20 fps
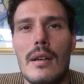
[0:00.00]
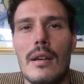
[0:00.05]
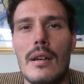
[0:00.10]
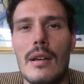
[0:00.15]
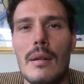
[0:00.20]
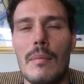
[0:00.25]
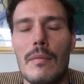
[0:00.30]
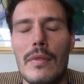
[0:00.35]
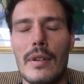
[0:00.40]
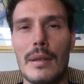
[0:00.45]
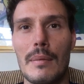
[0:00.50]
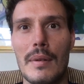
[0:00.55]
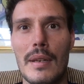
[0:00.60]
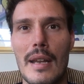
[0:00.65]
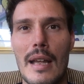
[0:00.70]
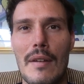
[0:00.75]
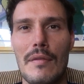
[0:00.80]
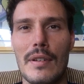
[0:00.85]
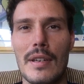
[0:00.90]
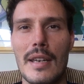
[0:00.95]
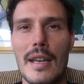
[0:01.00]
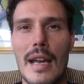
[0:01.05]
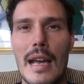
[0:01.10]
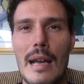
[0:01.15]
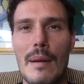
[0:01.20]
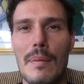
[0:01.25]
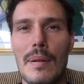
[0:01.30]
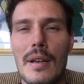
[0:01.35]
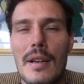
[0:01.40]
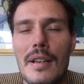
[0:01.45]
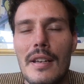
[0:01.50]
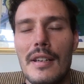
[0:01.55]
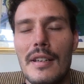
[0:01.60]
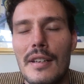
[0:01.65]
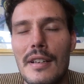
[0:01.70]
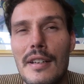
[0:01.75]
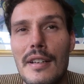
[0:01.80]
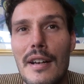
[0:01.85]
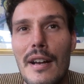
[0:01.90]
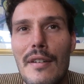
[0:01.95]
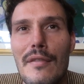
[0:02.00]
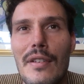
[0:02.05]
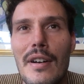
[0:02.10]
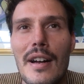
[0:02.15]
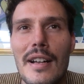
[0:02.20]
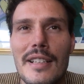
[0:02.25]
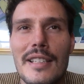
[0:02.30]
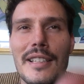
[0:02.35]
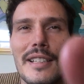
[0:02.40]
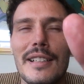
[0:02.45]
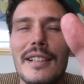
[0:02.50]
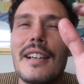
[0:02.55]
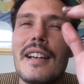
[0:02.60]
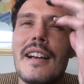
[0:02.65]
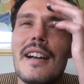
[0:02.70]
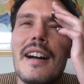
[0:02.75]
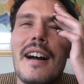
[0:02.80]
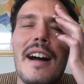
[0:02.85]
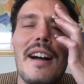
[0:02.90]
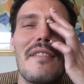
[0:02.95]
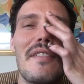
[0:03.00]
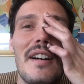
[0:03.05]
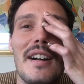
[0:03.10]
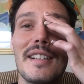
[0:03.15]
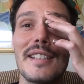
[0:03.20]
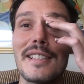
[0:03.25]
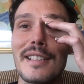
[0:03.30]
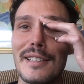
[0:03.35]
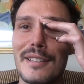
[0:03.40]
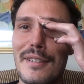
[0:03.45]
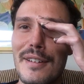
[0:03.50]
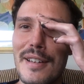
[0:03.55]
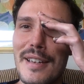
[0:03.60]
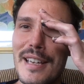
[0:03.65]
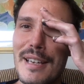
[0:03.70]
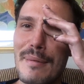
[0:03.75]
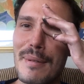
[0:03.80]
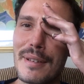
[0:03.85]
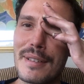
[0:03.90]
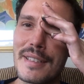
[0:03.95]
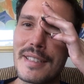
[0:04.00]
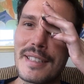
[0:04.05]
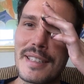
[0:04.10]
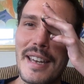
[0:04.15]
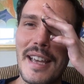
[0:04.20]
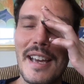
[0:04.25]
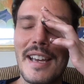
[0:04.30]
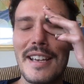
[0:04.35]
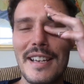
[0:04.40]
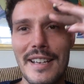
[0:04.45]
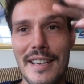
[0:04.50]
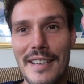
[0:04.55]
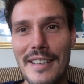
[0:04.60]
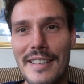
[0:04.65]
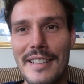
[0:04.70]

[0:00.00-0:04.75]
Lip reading: I think I'm going to have a nap. I've answered a lot of emails today,